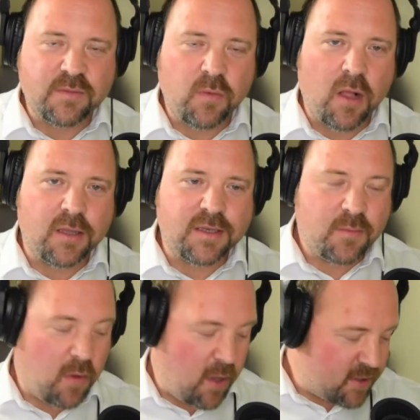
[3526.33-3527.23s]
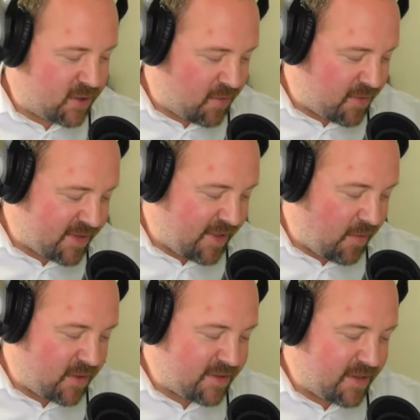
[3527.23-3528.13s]
What I'll do is the
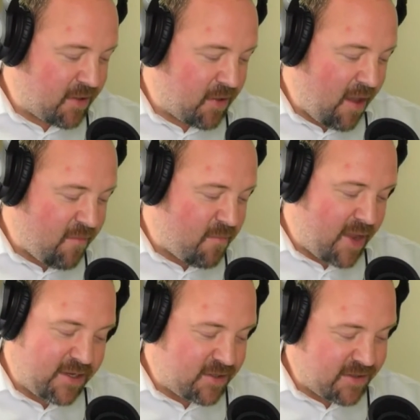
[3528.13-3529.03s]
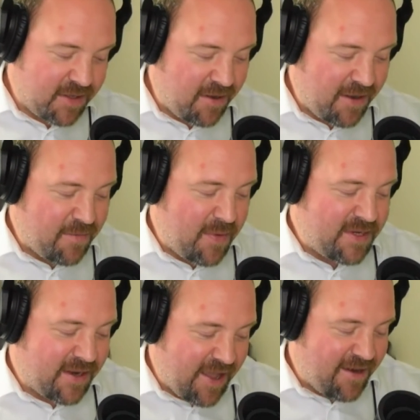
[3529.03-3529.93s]
ones that you have mentioned, so you don't need to
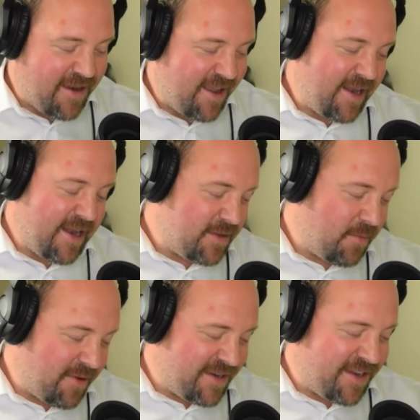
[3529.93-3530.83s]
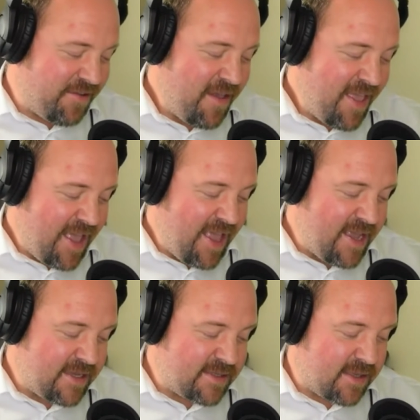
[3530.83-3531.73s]
mention again unless you want to, is